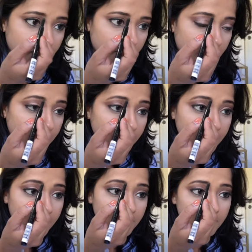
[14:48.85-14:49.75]
Like
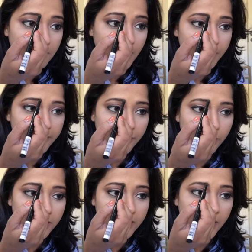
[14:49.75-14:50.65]
maybe
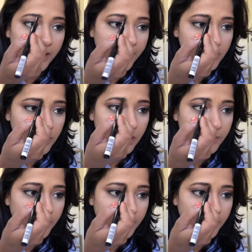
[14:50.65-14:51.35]
for a teenager,